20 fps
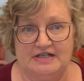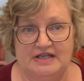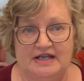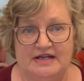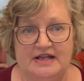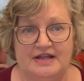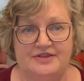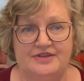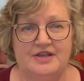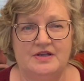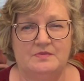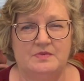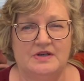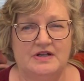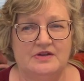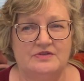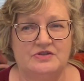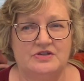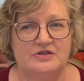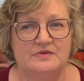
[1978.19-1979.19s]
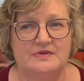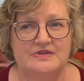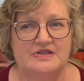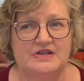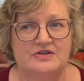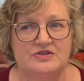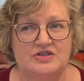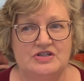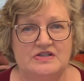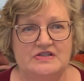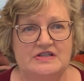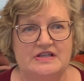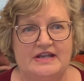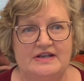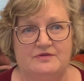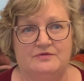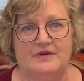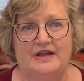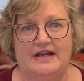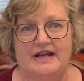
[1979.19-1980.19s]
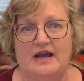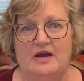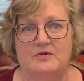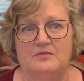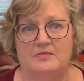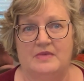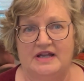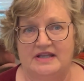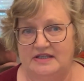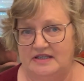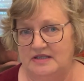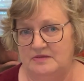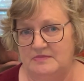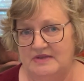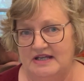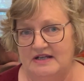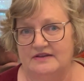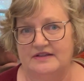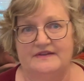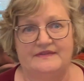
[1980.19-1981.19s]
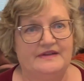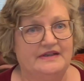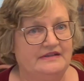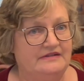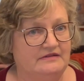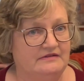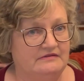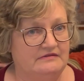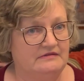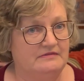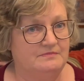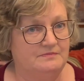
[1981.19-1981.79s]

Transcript: And I think what I'll do is I'll just like write out my email and then